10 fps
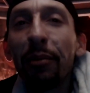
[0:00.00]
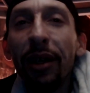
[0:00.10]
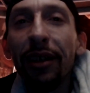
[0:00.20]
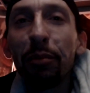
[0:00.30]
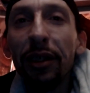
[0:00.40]

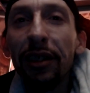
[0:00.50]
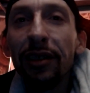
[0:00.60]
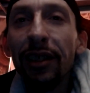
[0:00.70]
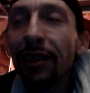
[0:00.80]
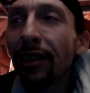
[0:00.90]
man,
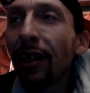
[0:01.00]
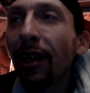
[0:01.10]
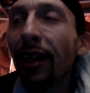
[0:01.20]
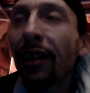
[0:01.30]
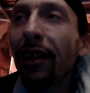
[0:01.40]
because
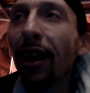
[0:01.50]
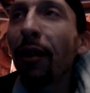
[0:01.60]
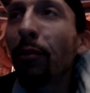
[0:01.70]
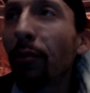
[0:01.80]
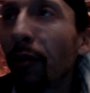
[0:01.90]
it
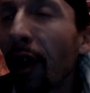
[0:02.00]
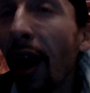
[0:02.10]
cannot I